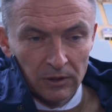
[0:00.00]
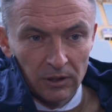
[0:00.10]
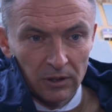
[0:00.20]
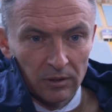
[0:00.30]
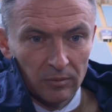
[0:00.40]

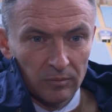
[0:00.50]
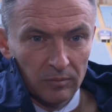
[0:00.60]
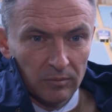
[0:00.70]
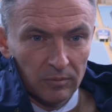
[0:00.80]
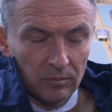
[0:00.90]

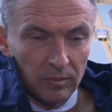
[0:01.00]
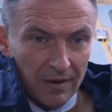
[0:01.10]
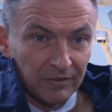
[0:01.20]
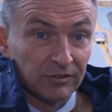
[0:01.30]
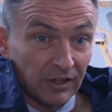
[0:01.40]
Um, but
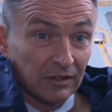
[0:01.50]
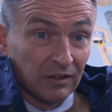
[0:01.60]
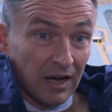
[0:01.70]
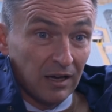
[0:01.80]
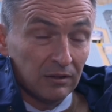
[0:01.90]
having said
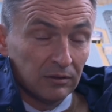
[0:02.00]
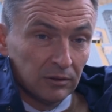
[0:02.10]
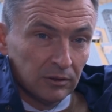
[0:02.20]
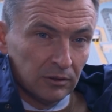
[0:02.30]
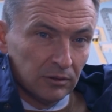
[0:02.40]
that,
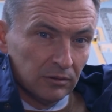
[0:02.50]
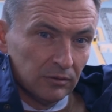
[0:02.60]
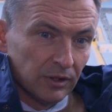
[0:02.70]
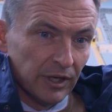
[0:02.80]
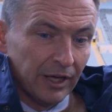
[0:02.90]

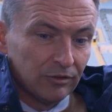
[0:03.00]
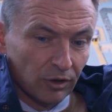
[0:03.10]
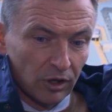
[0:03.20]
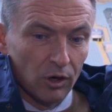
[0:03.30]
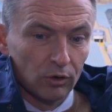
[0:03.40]
the nature of
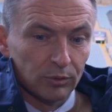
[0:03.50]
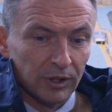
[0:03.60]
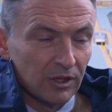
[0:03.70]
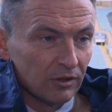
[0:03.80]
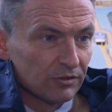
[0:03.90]
the goals
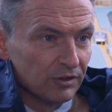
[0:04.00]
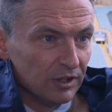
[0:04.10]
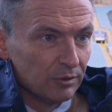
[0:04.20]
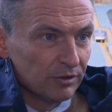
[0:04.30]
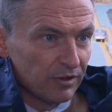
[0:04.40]
we
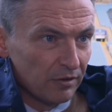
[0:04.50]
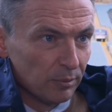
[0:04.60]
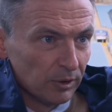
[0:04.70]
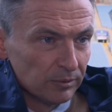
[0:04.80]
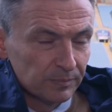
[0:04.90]
conceded were
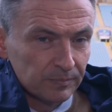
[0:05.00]
terrible.